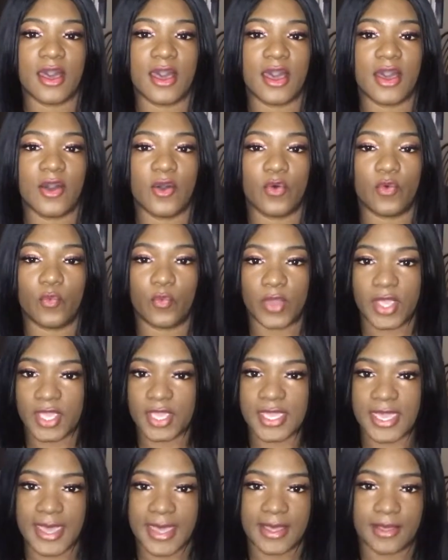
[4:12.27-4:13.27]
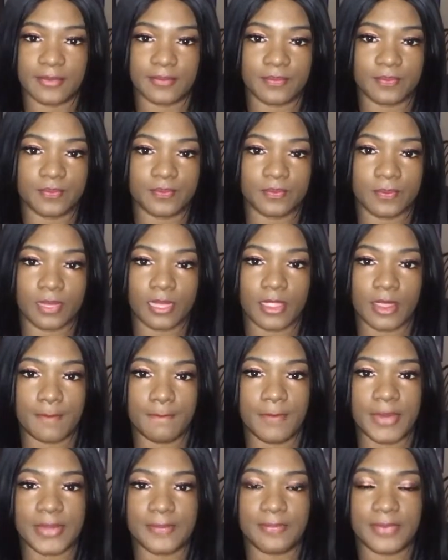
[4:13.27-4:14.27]
a wig cap,
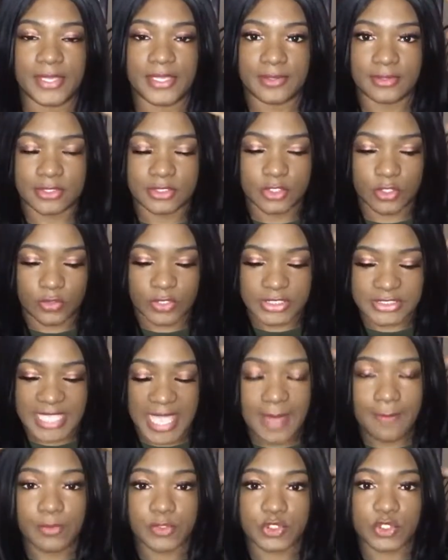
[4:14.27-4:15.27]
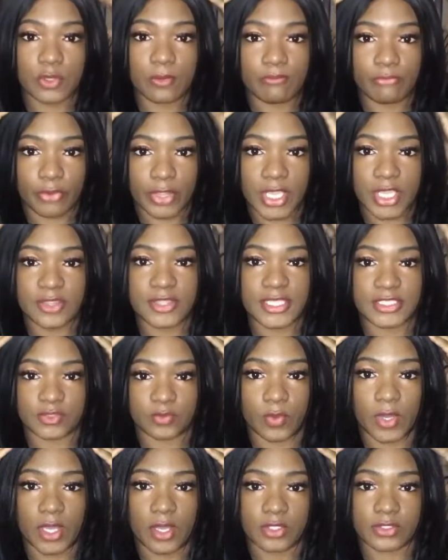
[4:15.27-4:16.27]
but you know, it's able to breathe as
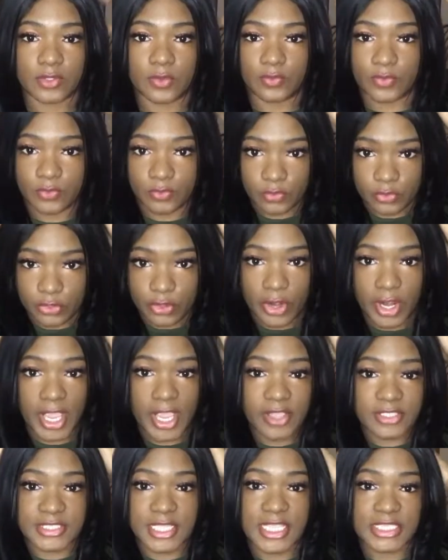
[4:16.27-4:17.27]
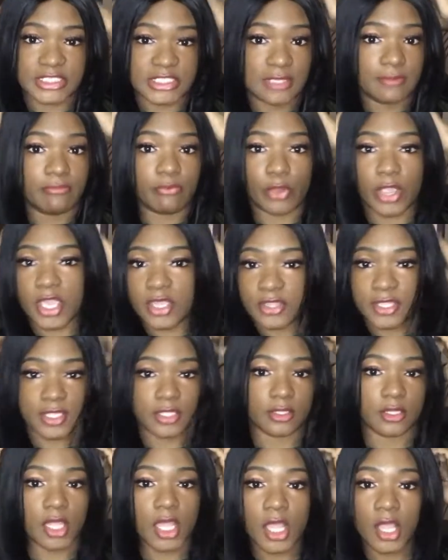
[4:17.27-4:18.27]
well. So your hair is actually
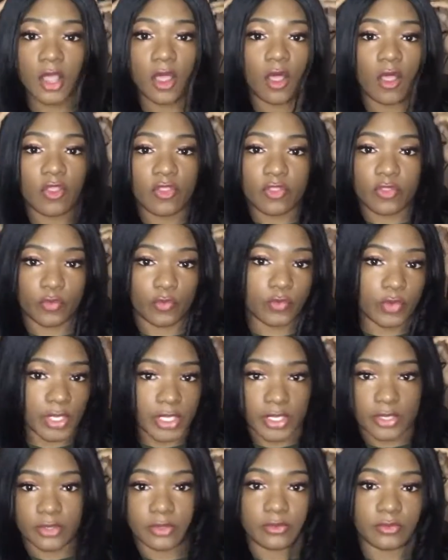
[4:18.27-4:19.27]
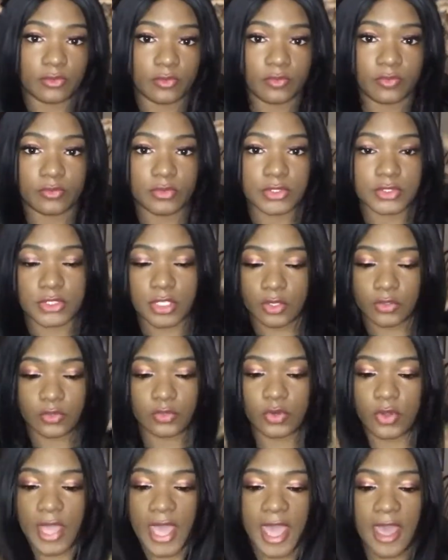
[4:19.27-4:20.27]
breathing through here, so you
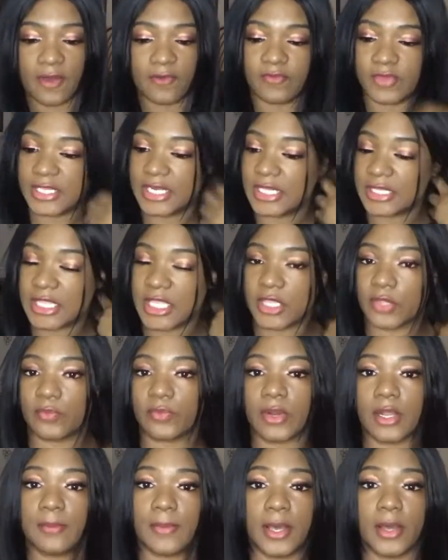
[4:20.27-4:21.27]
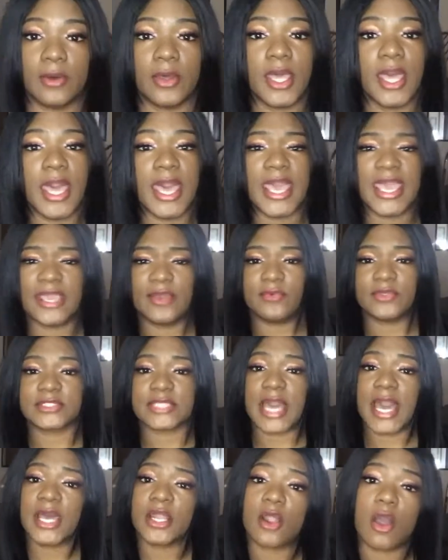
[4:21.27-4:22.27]
don't have anything to worry about. It was
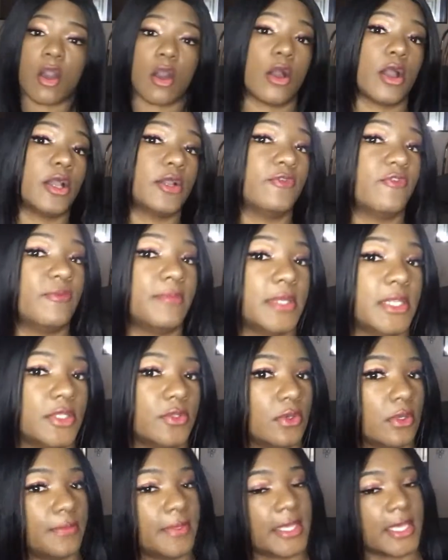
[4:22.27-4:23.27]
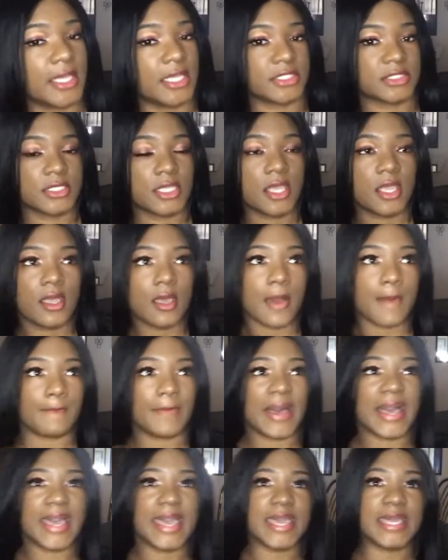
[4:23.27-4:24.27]
kind of hard for me to do it because
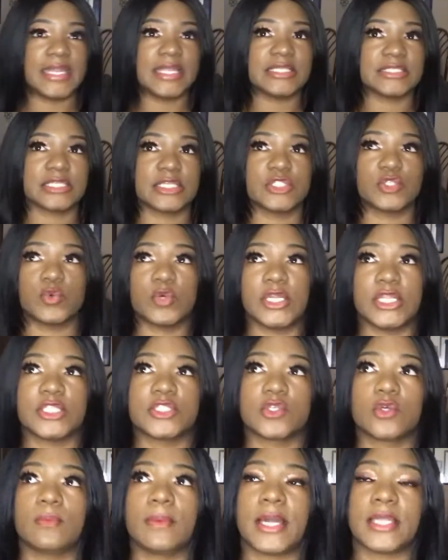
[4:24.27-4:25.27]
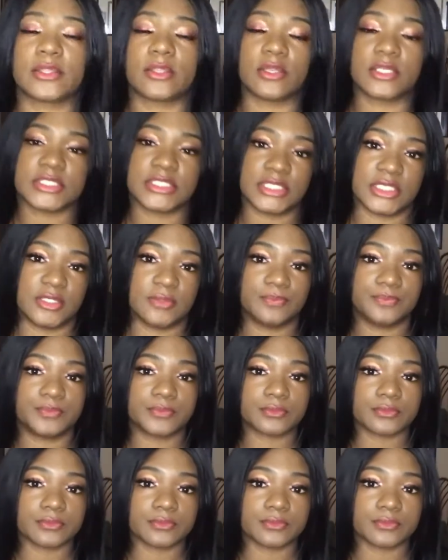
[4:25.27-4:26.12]
my head is a 22 by 13,